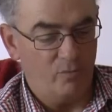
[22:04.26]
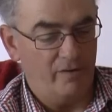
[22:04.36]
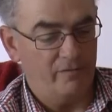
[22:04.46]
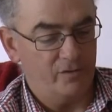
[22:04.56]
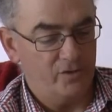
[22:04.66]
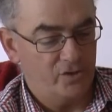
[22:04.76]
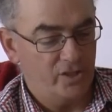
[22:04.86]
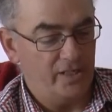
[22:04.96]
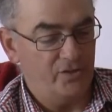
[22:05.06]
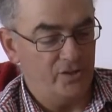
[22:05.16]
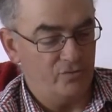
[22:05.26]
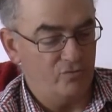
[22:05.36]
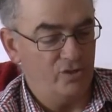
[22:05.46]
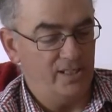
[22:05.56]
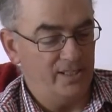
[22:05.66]
reference changes
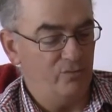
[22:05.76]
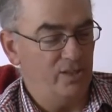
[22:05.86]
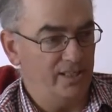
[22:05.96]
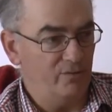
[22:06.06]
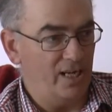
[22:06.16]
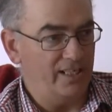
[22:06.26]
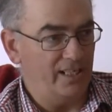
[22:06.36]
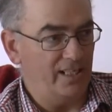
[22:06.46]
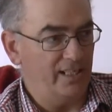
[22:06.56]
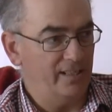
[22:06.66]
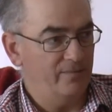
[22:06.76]
really, really radically.